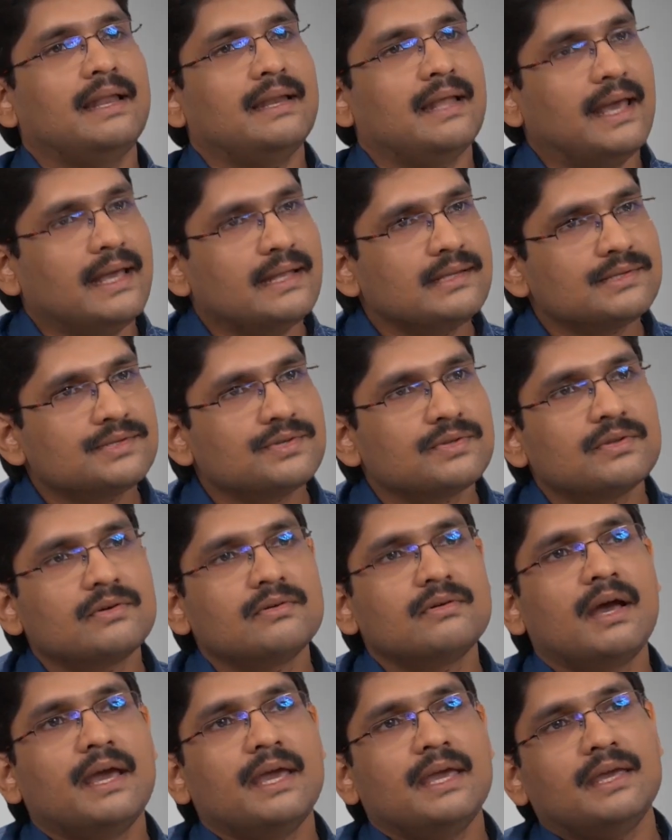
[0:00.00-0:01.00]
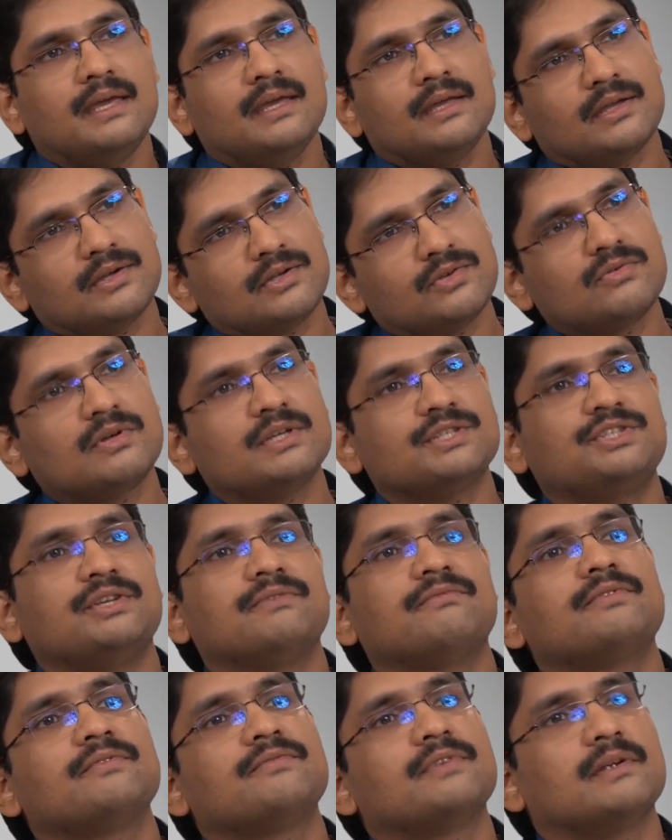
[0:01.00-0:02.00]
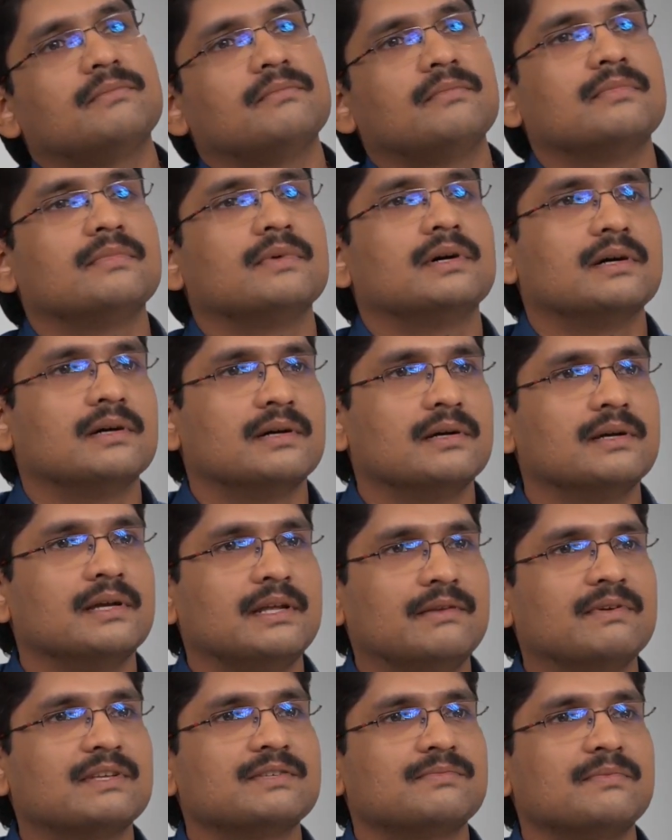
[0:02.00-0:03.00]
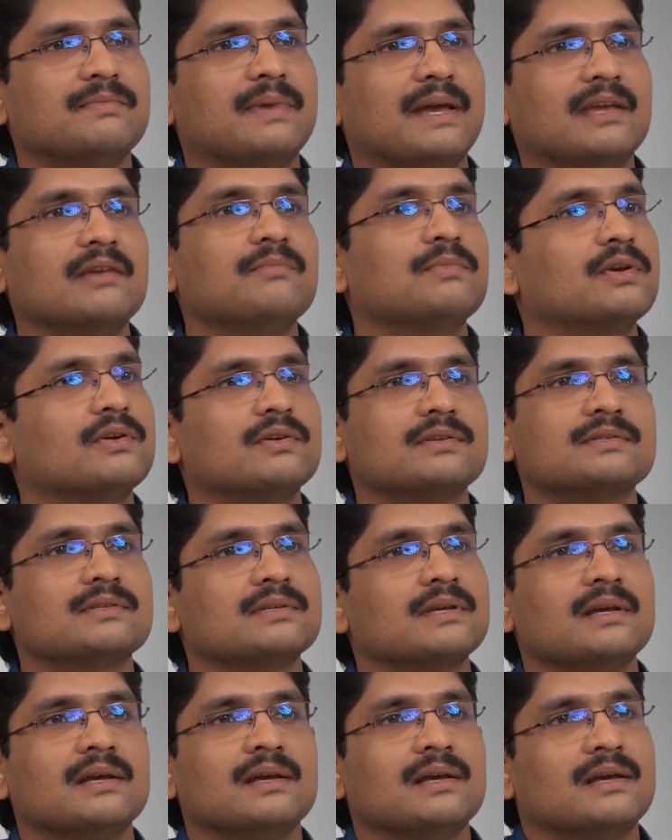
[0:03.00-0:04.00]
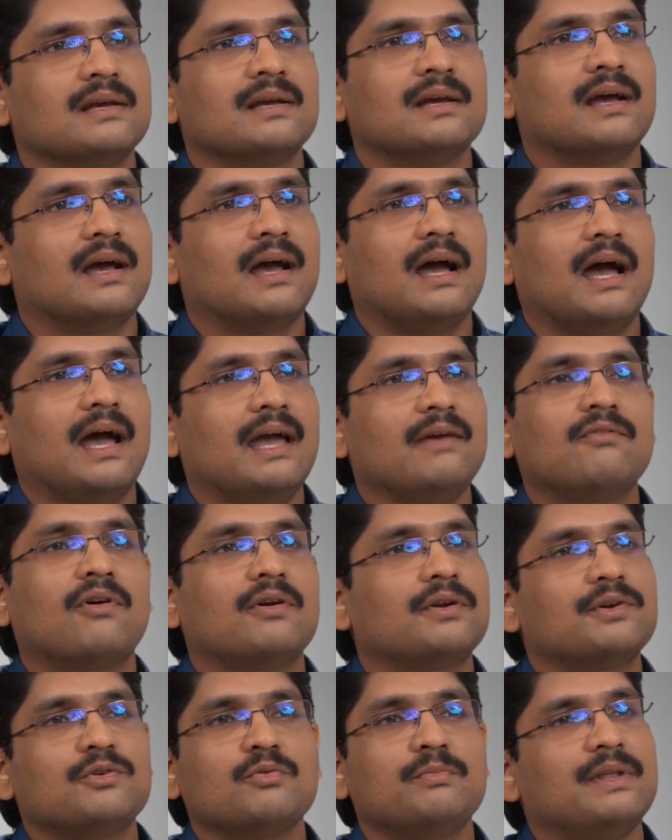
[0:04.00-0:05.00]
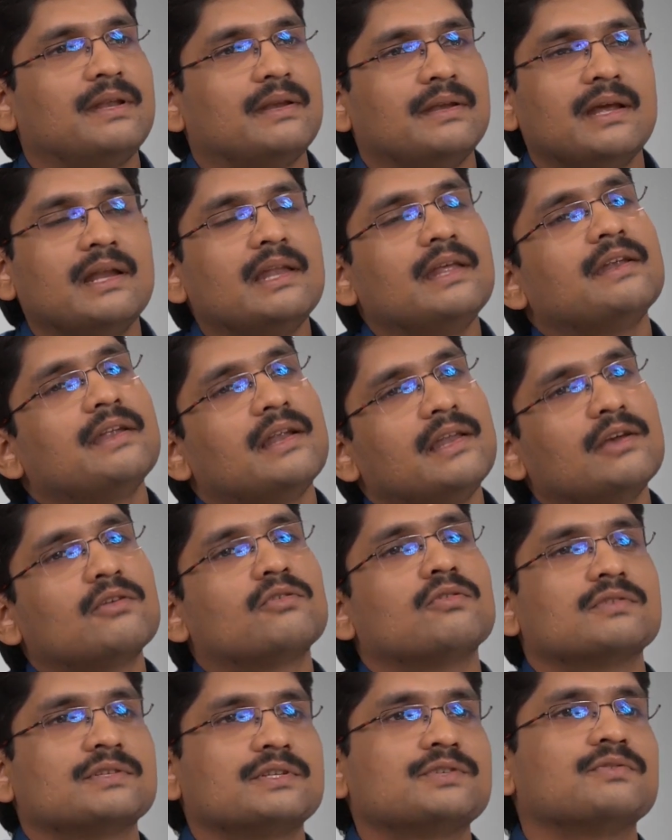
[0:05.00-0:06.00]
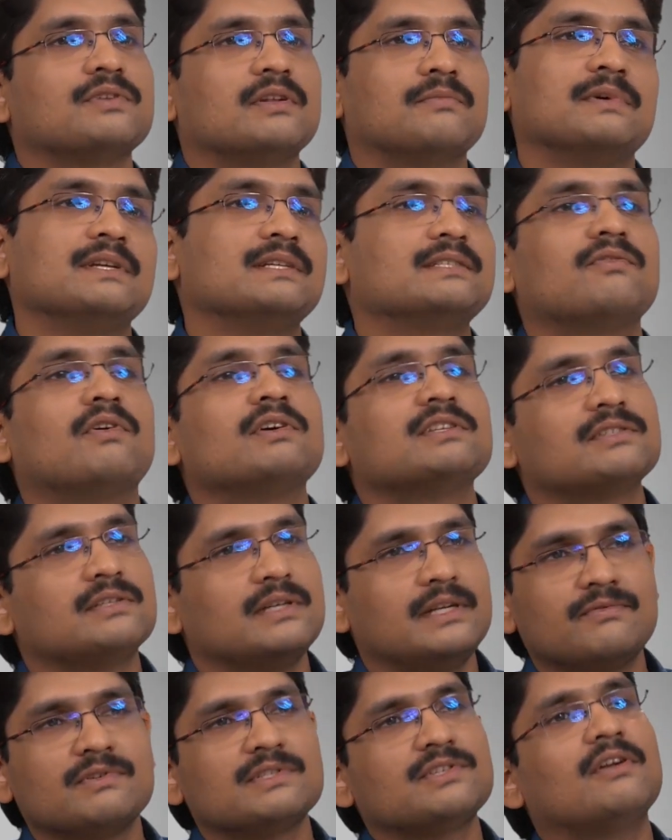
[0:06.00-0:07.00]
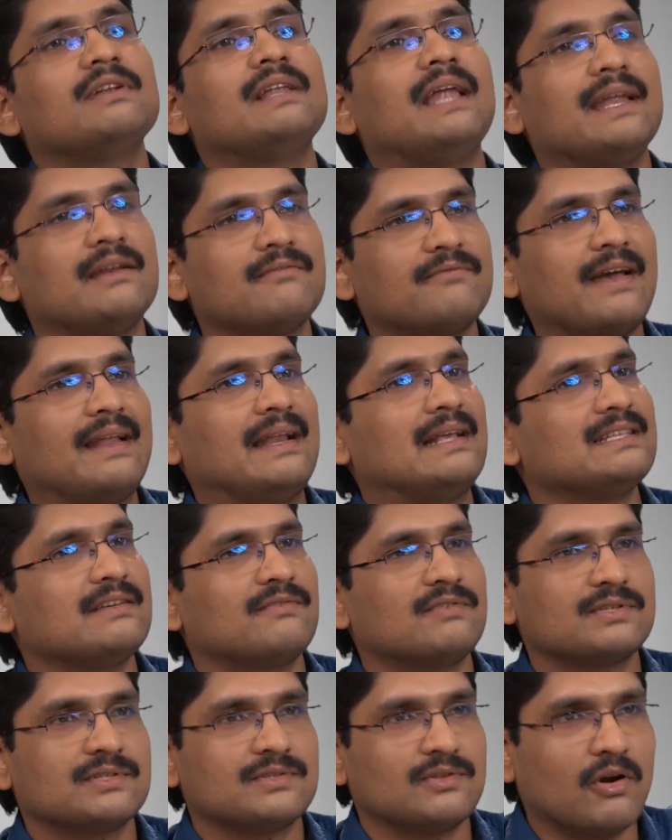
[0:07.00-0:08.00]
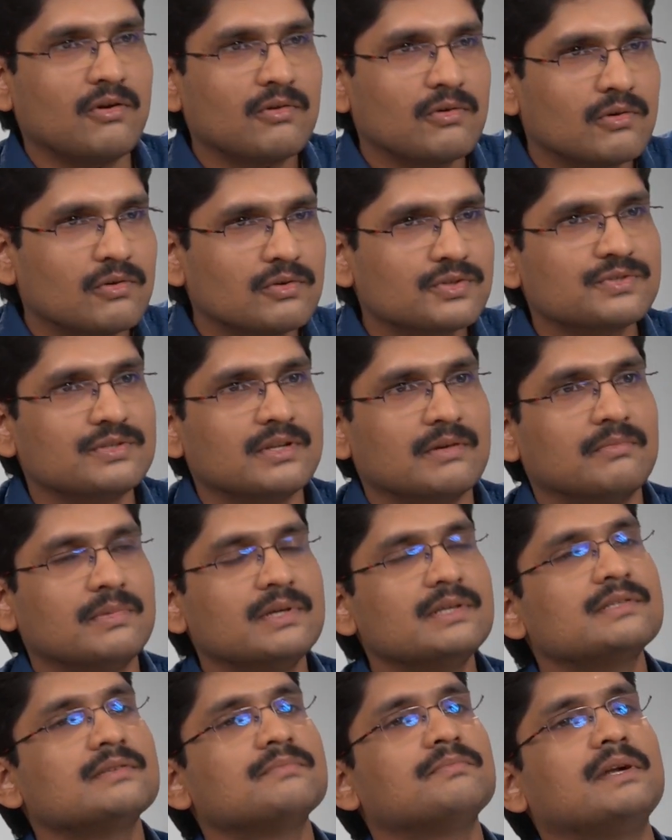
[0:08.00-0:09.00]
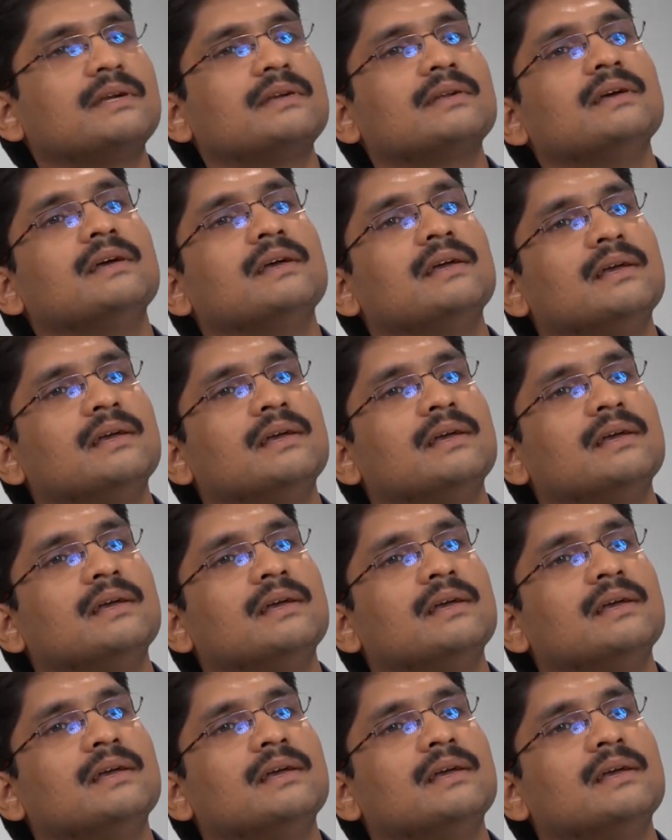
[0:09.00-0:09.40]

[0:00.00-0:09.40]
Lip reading: And hence, you know, I took a shift from investment banking because I wanted to be really, really closer to numbers. It was not like in finance, I was not close to numbers, but